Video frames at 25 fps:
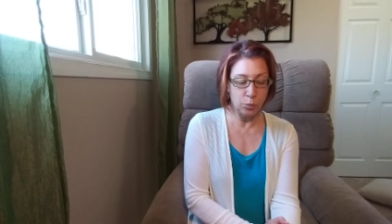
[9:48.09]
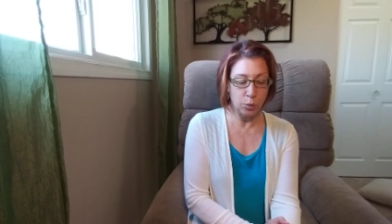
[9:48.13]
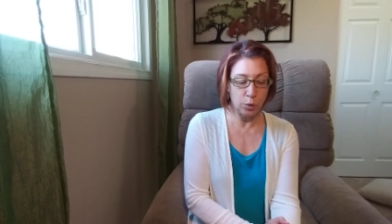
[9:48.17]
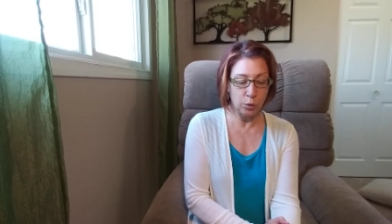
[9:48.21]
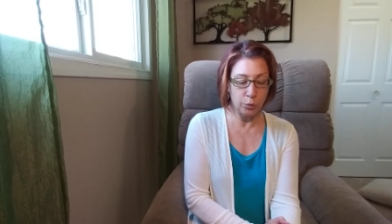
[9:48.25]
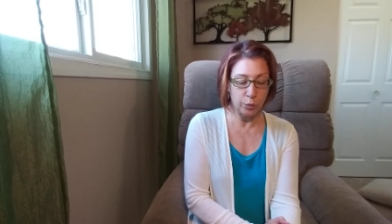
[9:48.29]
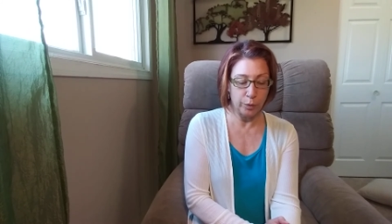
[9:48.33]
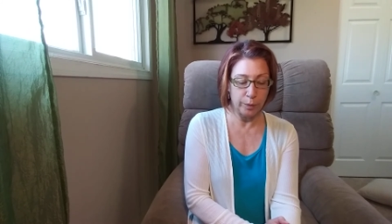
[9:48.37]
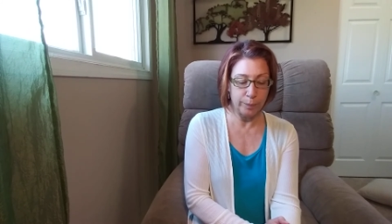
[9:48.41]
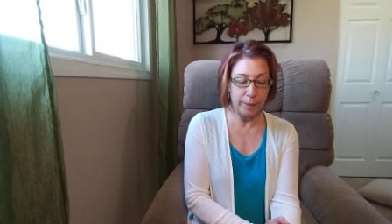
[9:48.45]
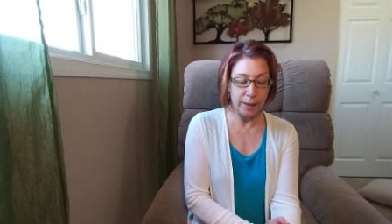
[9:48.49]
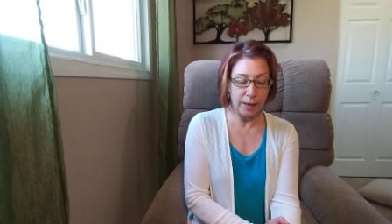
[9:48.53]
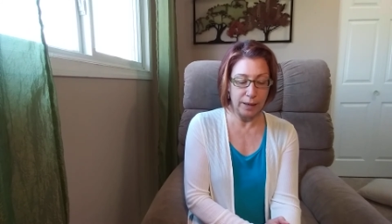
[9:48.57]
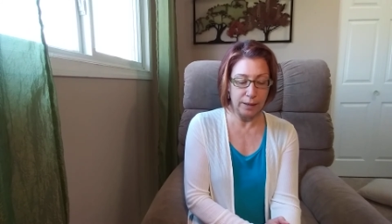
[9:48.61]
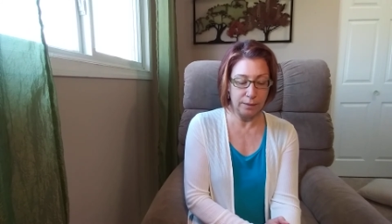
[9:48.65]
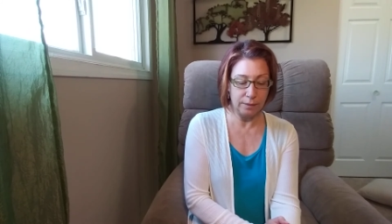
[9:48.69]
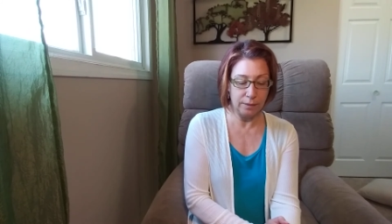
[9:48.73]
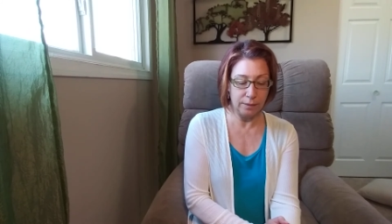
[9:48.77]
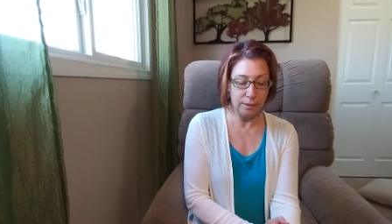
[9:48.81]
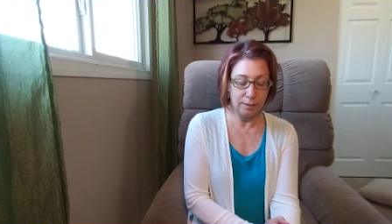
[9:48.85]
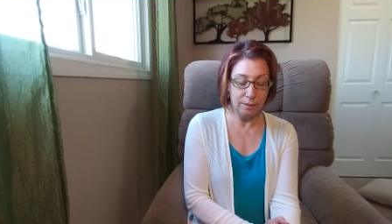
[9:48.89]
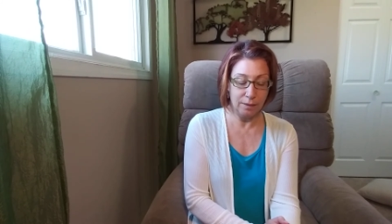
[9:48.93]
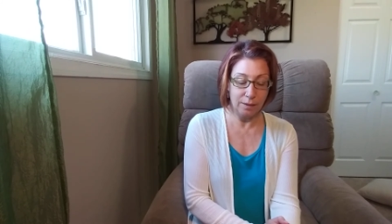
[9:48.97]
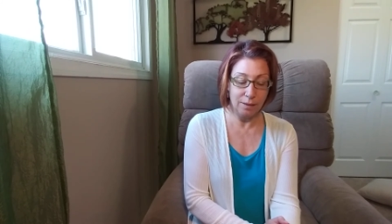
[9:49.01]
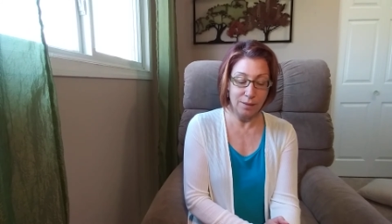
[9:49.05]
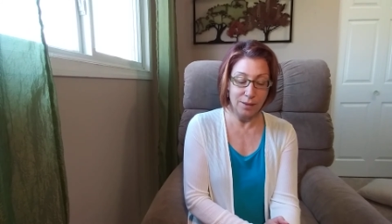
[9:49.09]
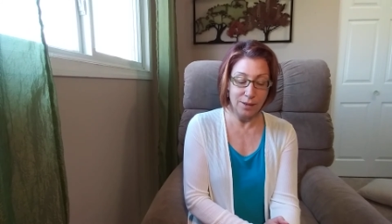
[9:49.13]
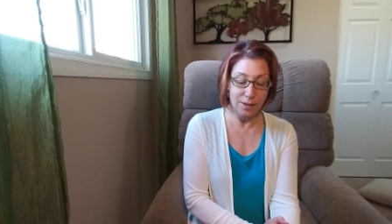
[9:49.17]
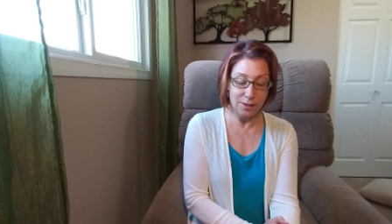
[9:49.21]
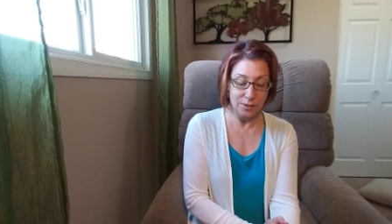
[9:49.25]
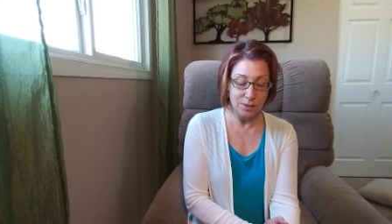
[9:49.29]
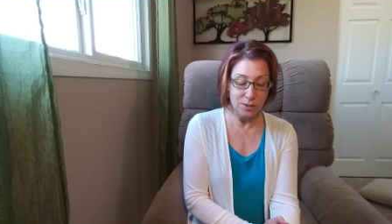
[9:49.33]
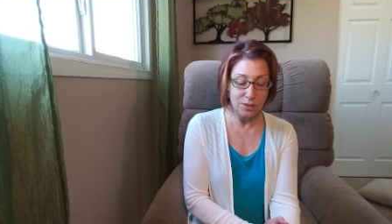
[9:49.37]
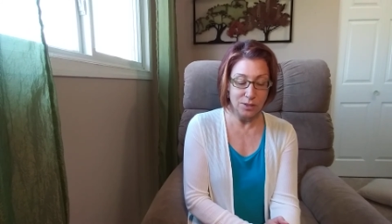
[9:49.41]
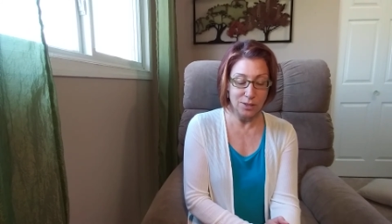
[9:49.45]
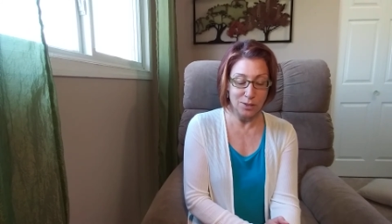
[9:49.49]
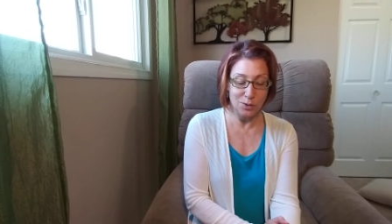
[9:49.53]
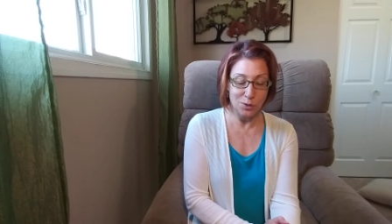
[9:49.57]
will remain.
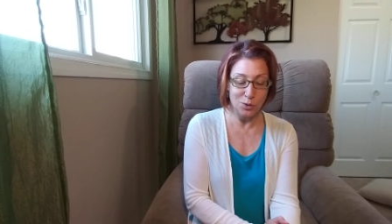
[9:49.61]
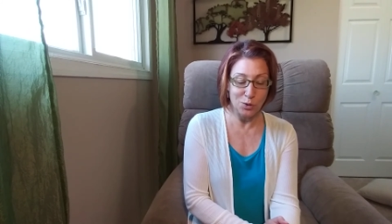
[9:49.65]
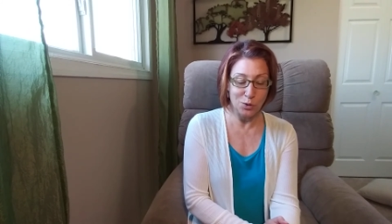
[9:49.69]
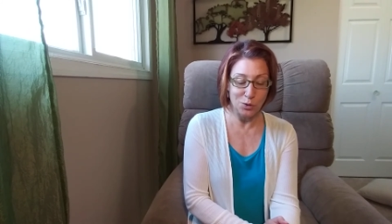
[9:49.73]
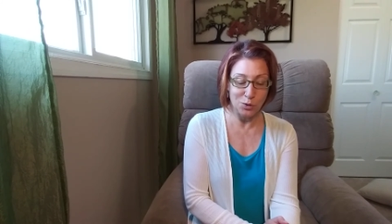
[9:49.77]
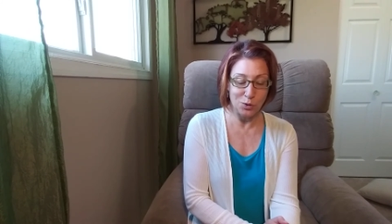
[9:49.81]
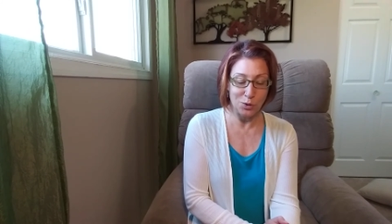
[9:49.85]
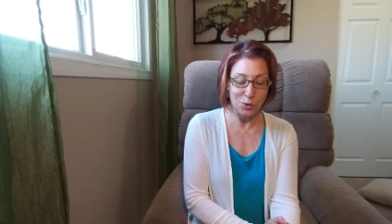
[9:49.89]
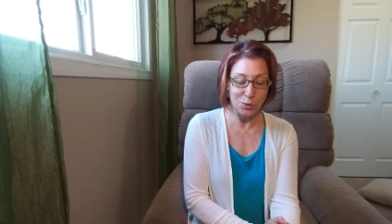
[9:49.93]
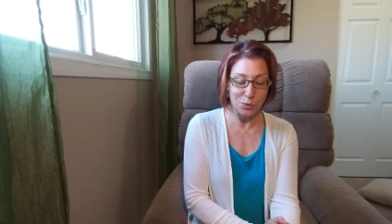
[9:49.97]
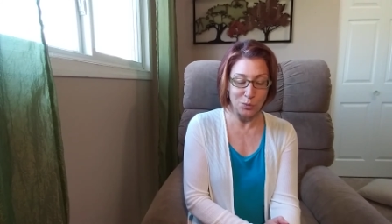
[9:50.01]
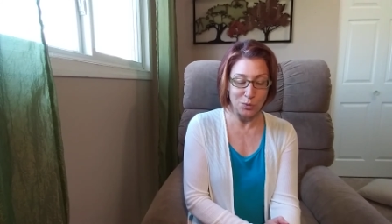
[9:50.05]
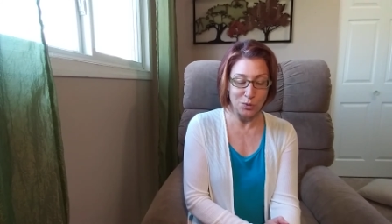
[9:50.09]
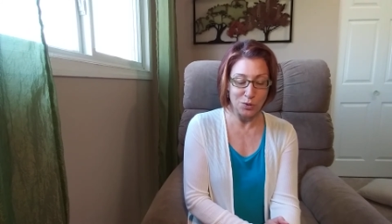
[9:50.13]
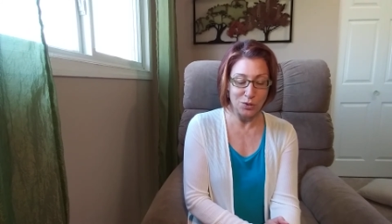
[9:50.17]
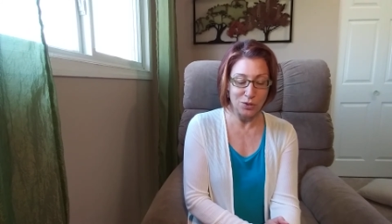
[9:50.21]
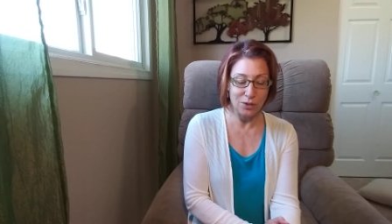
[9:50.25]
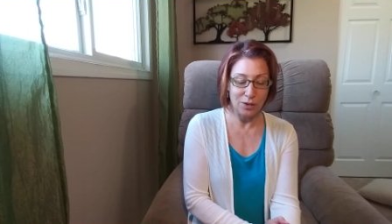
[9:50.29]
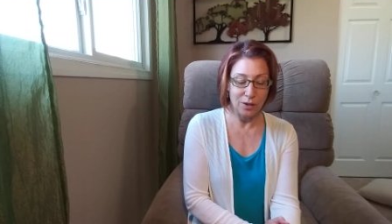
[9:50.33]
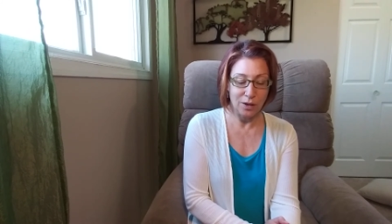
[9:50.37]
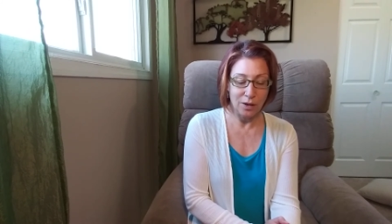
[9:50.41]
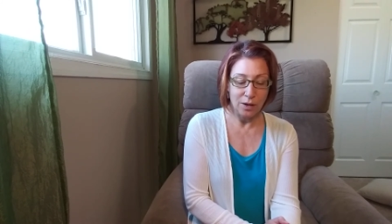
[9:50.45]
This is good news.